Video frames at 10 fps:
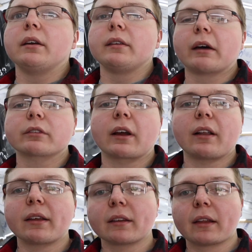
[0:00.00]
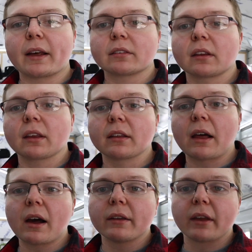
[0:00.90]
that was kind of like the last thing in
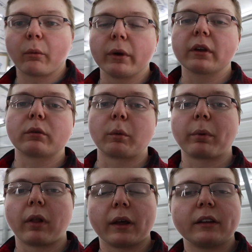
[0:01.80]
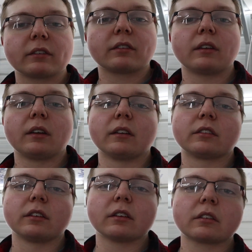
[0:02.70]
line that we could replace in the
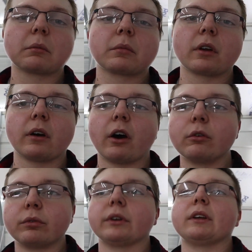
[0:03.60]
system to hopefully